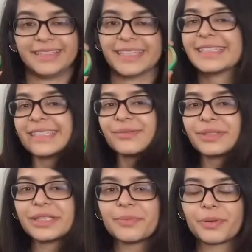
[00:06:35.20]
this is
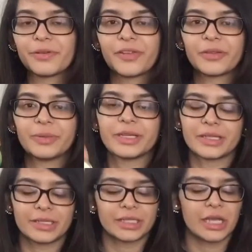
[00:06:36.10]
really perfect
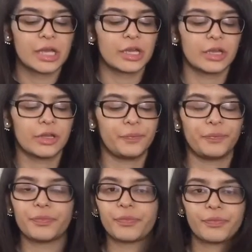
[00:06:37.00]
because
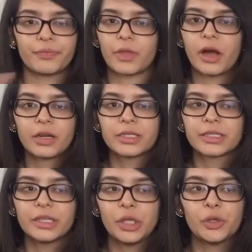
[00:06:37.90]

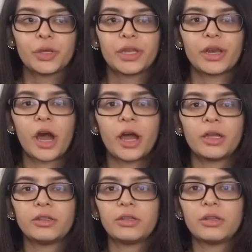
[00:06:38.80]
honestly you cannot